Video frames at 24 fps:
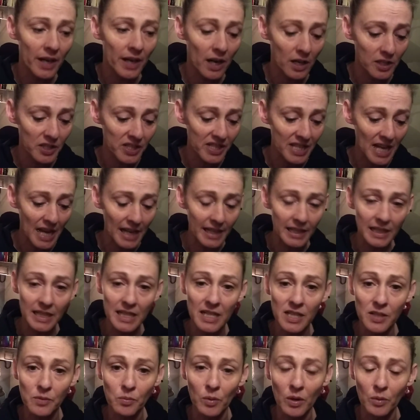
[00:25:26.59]
our sign
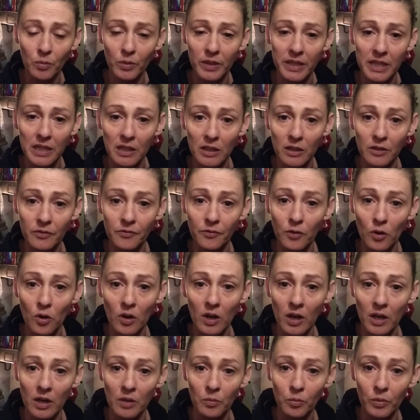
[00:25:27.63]
is, what we're here for.